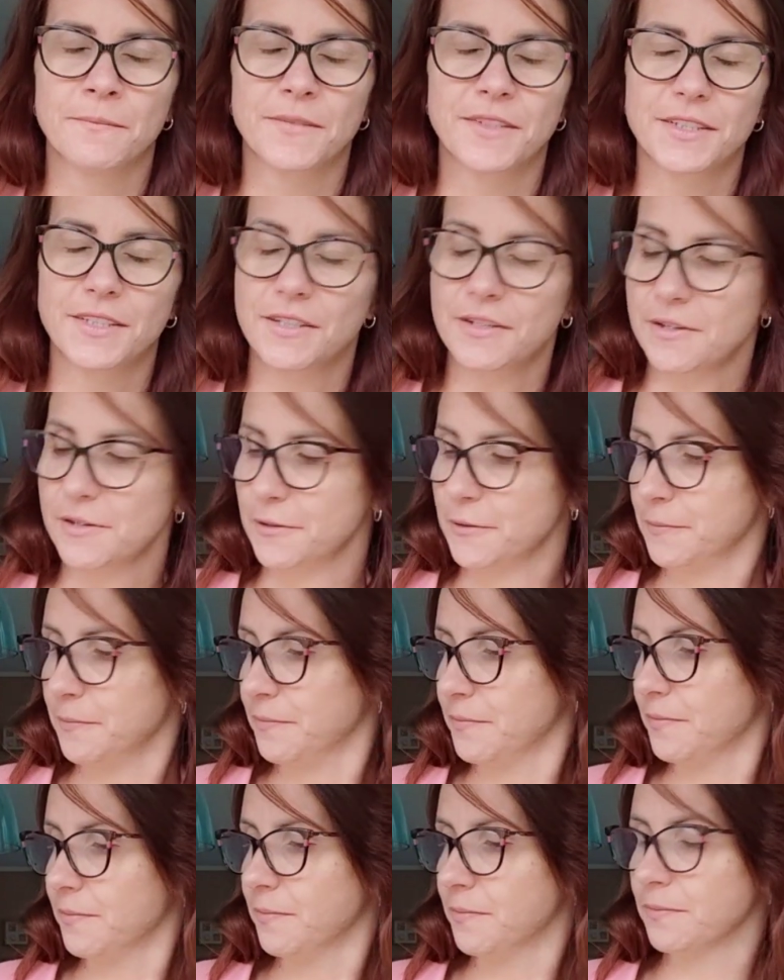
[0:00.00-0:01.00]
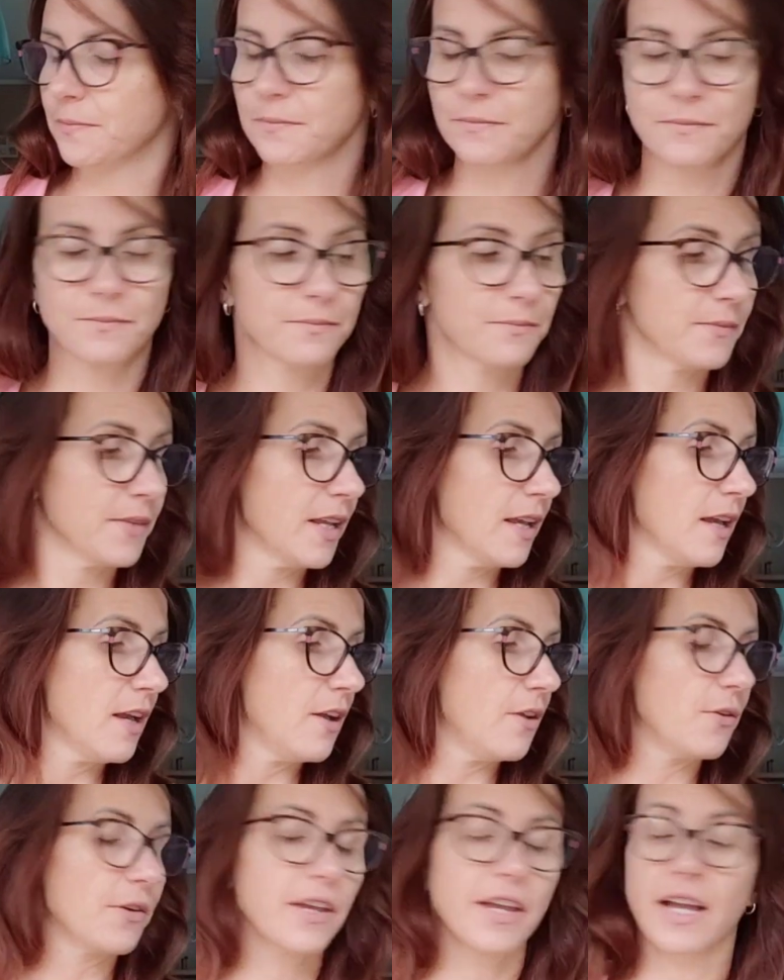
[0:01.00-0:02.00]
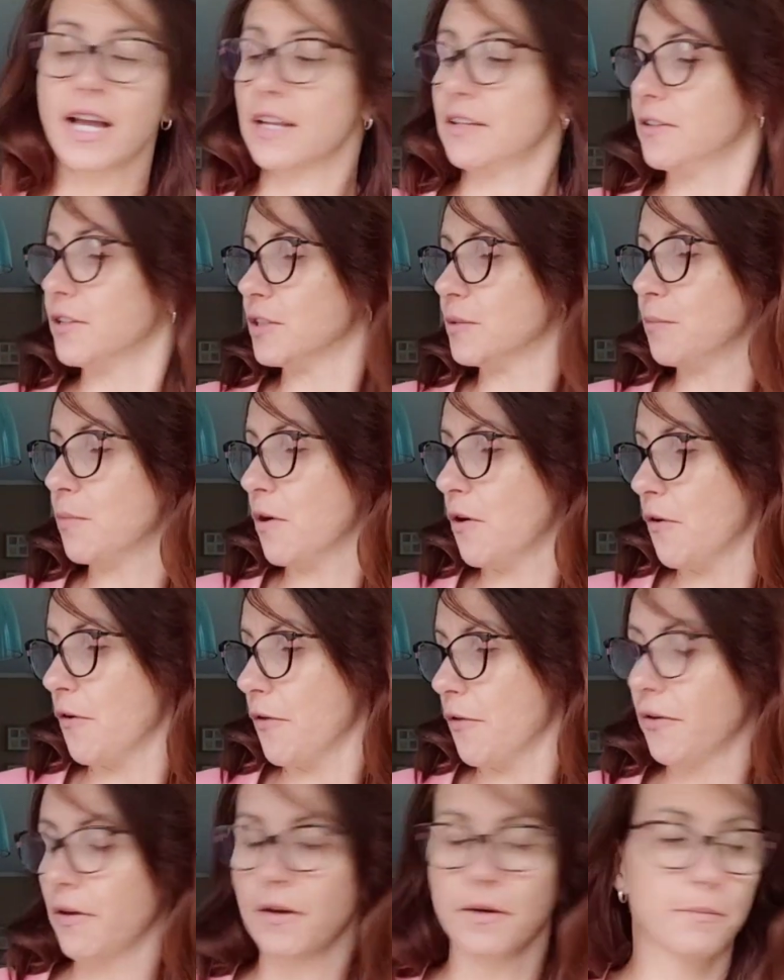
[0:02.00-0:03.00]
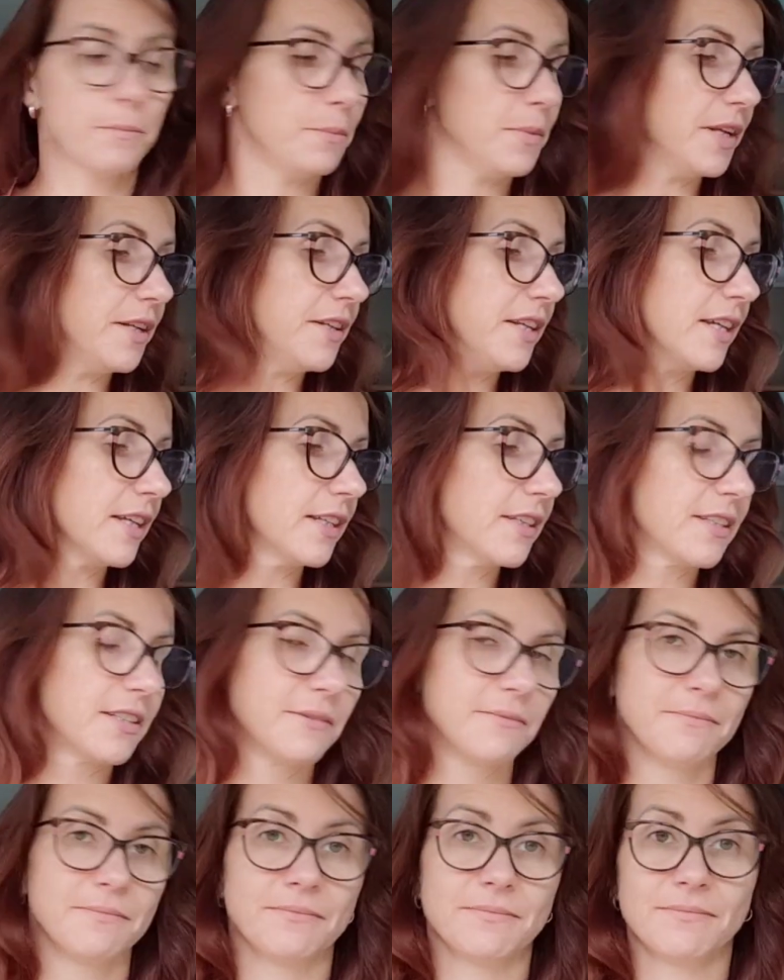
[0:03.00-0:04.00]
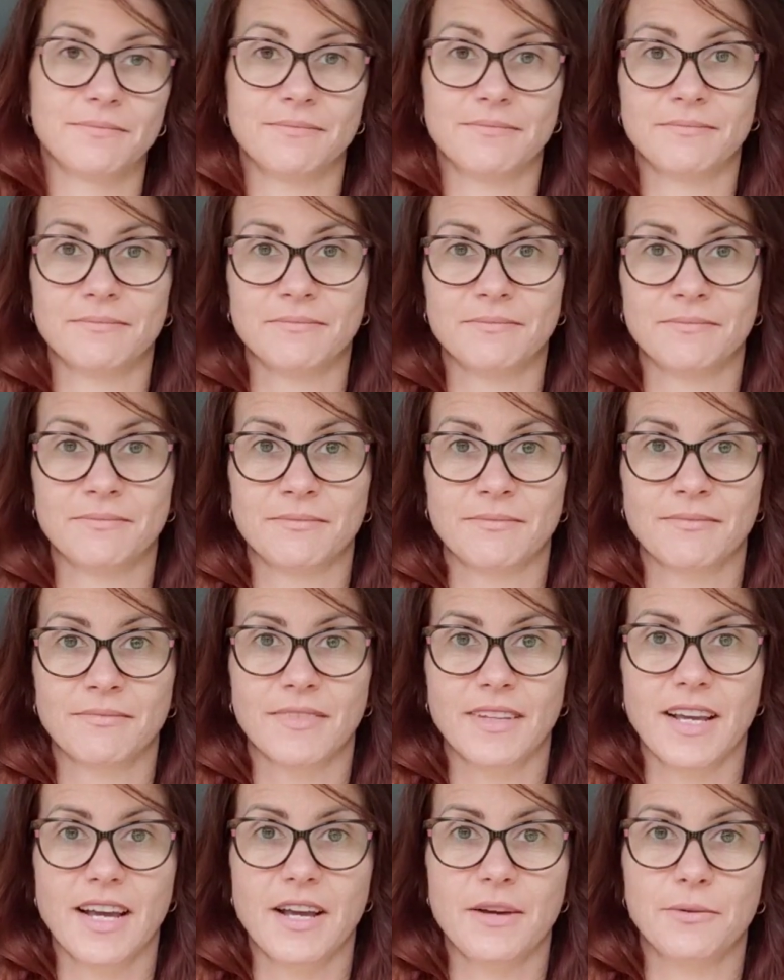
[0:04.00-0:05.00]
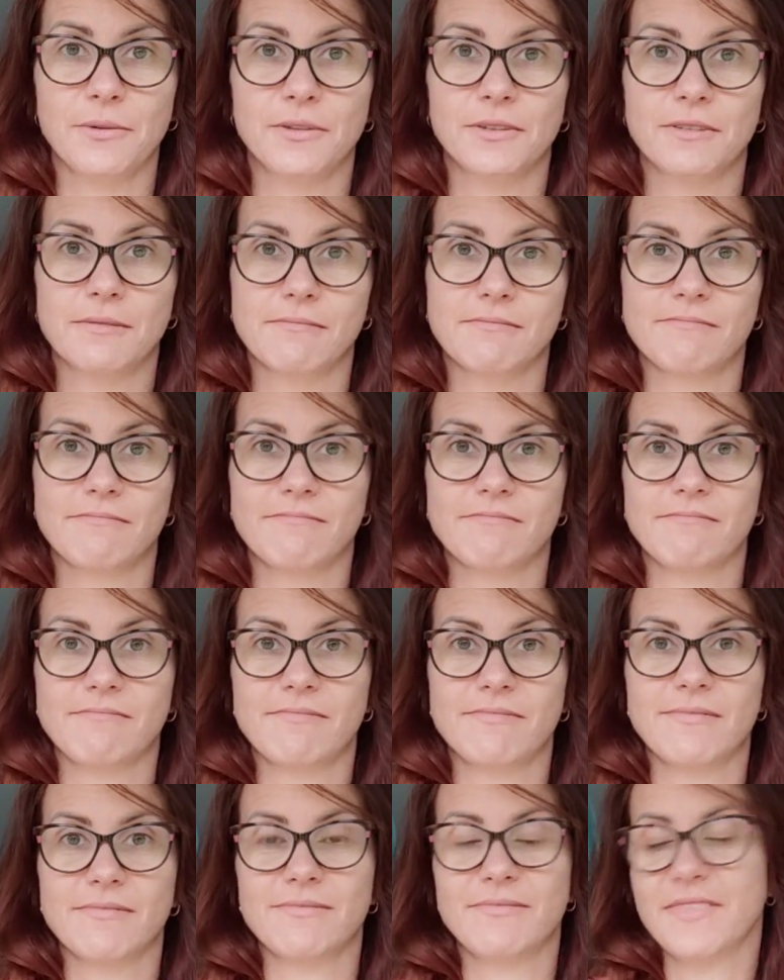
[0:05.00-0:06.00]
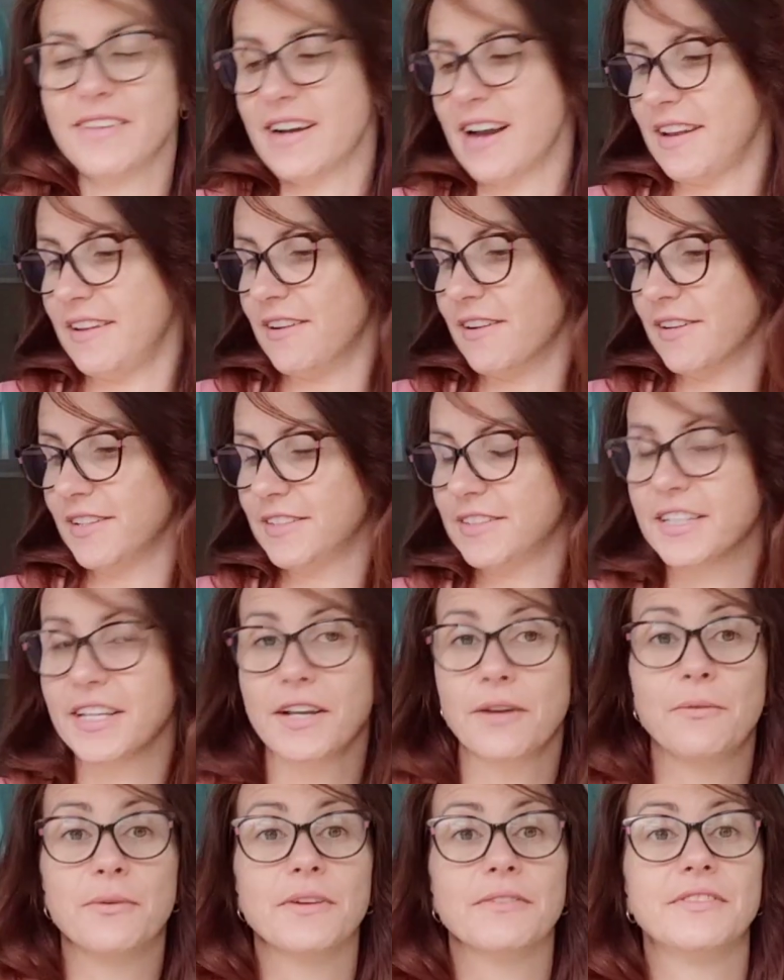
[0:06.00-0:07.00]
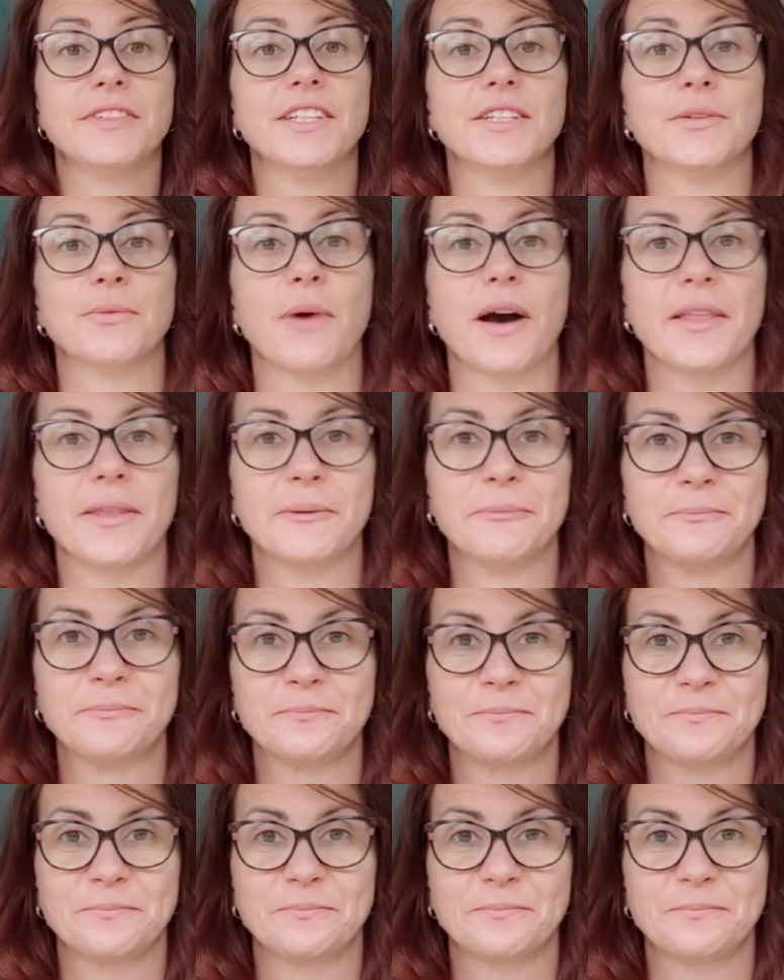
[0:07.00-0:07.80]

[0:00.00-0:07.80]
So, looking at those both buildings, I would rather stick with this one.